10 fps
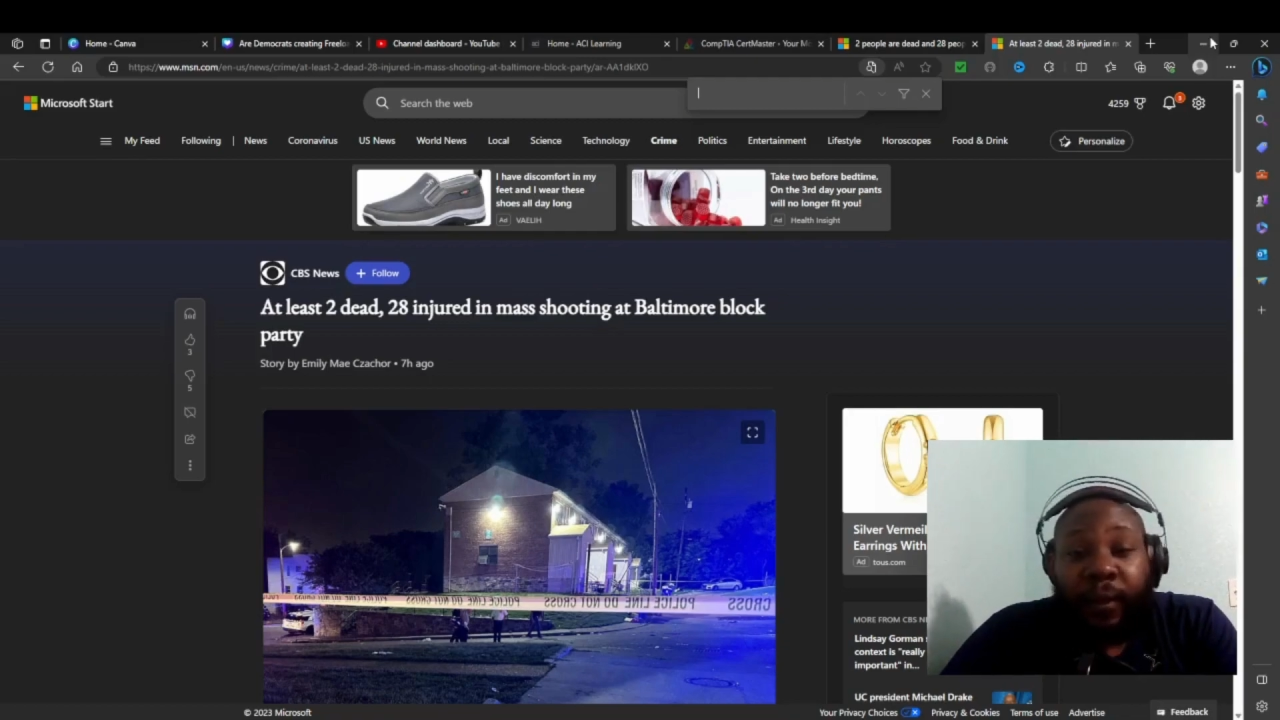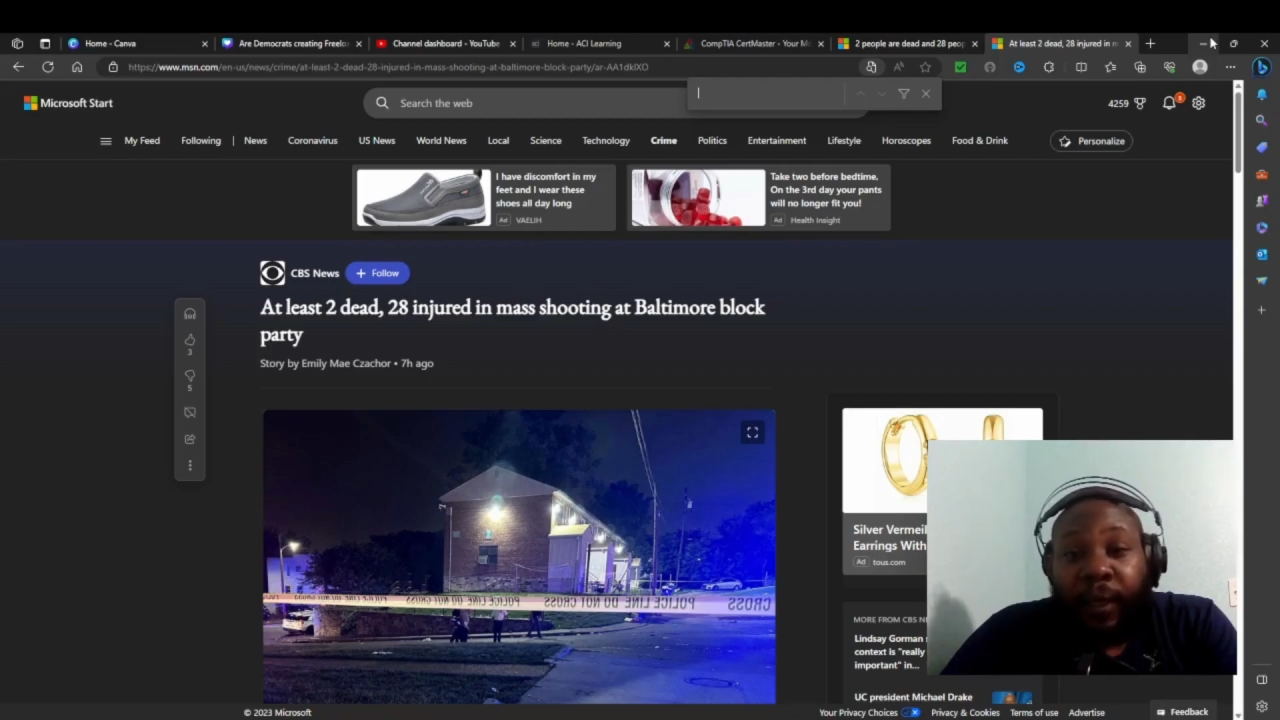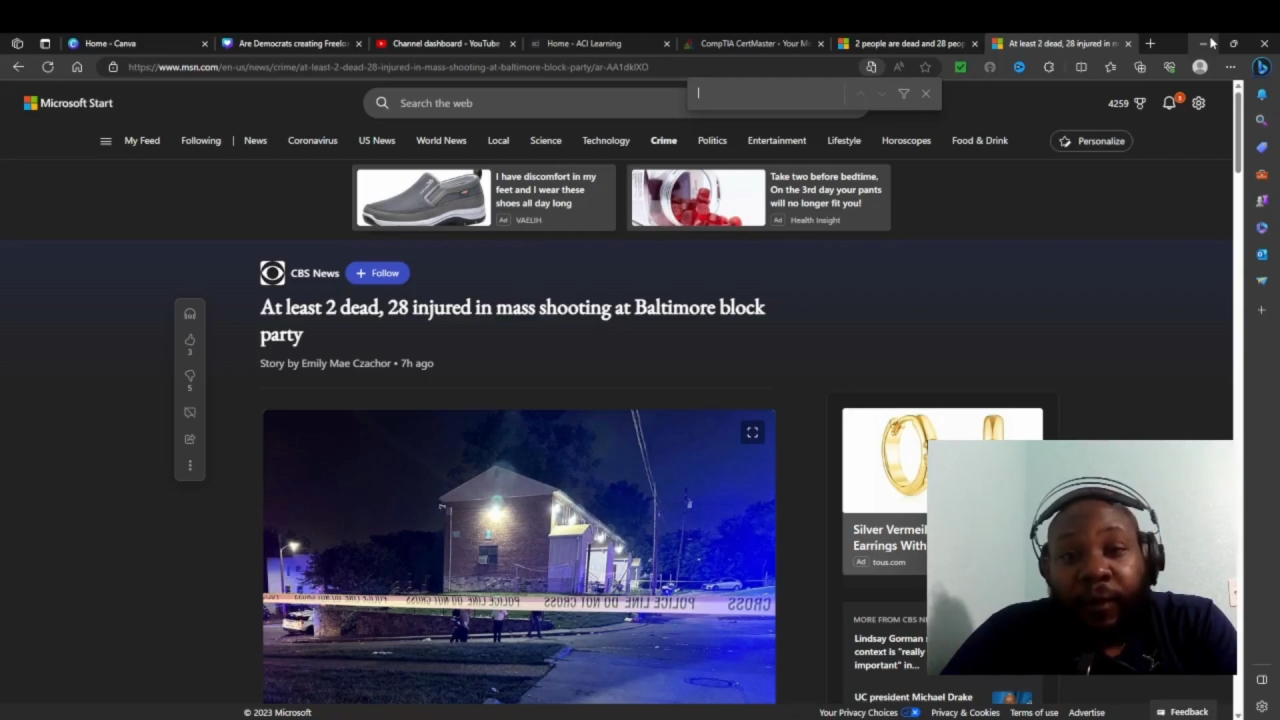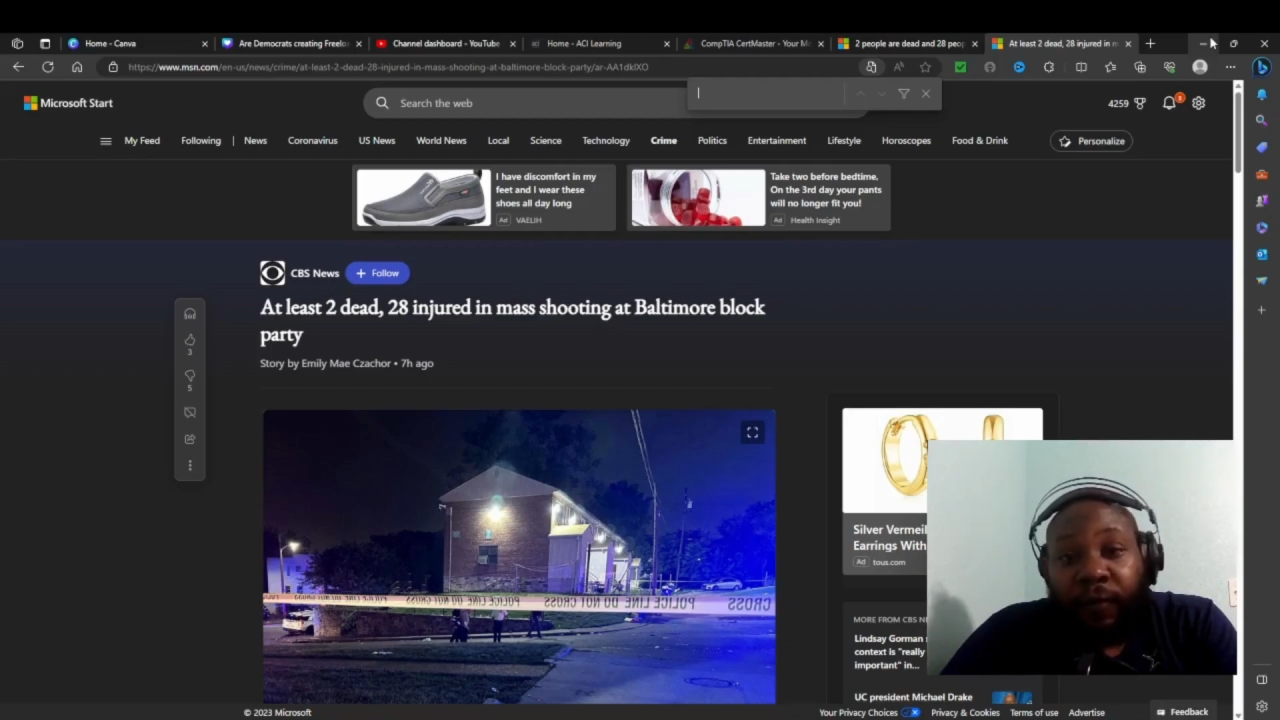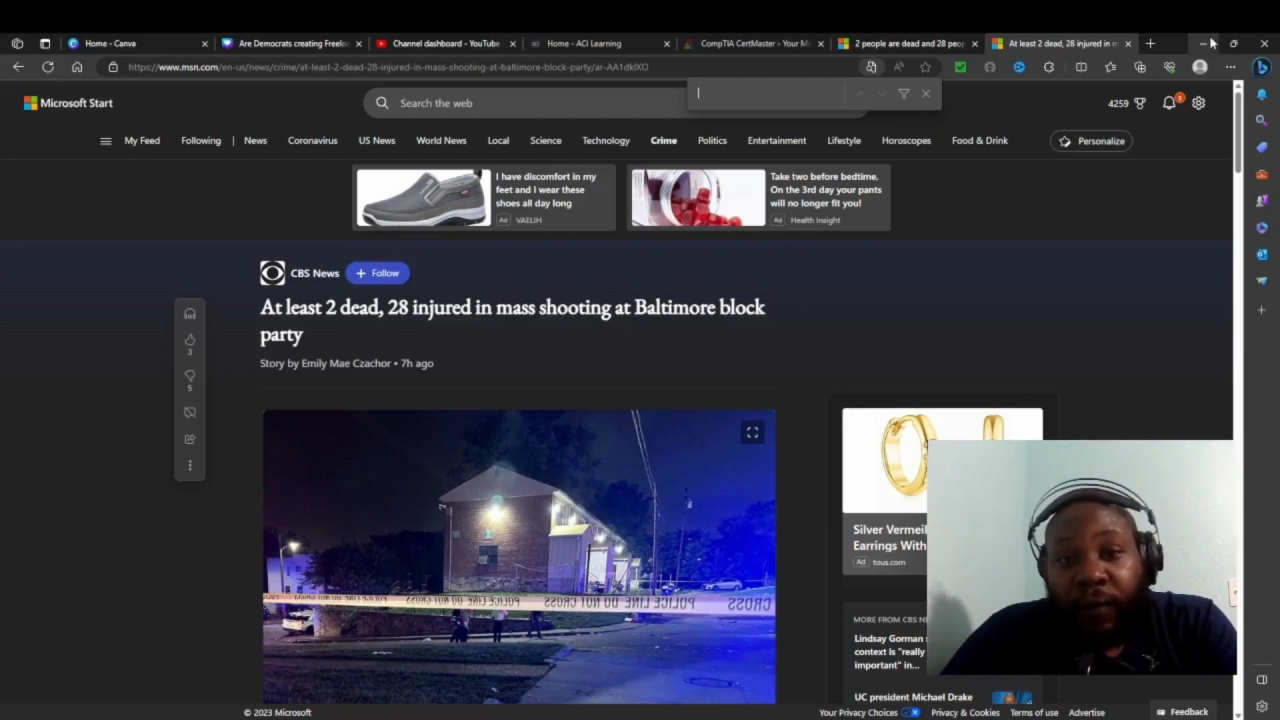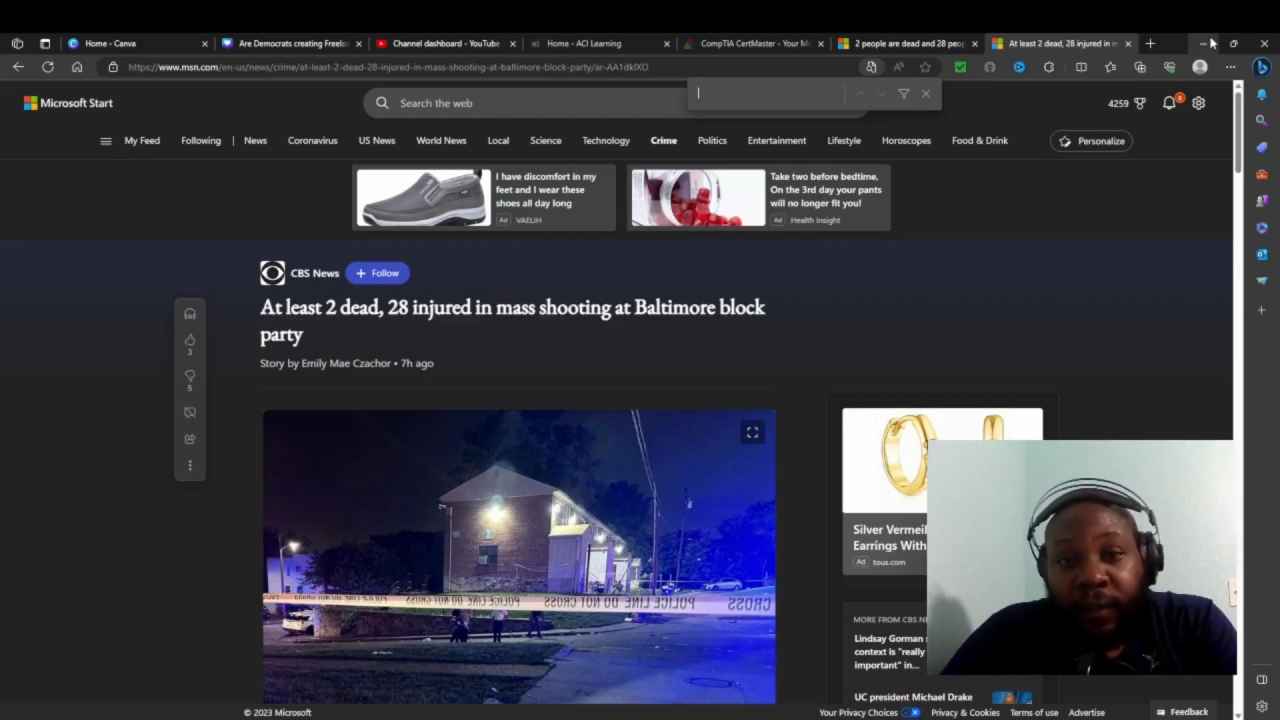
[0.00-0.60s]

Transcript: and I ain't gonna get